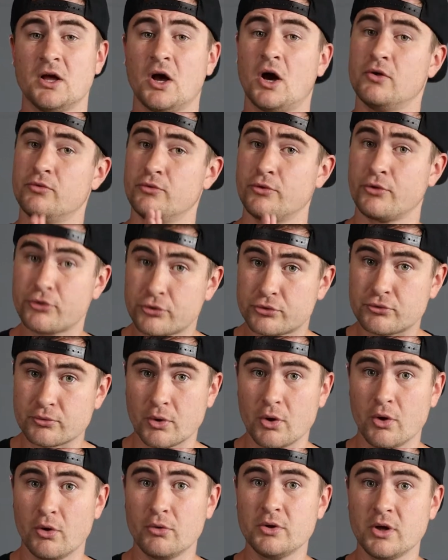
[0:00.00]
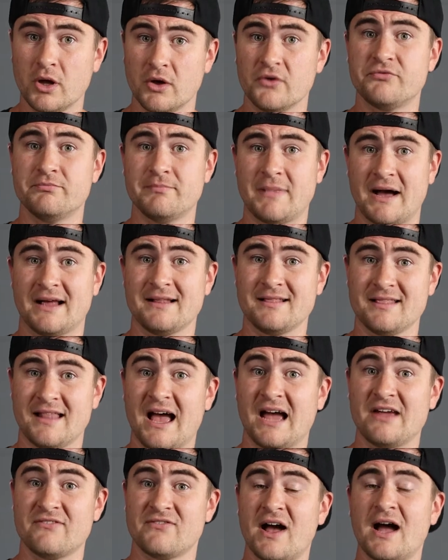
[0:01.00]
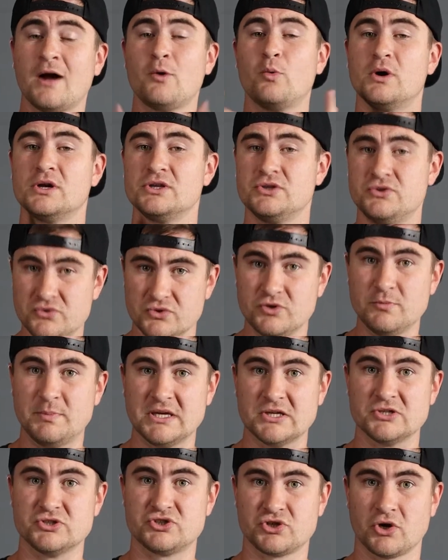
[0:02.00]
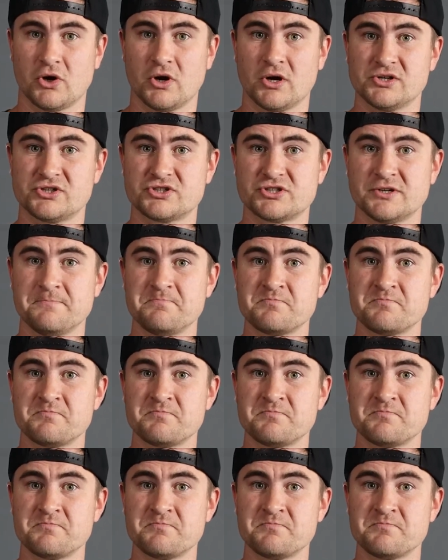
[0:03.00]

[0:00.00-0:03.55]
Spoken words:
on the throne of my life. I want you to be in charge.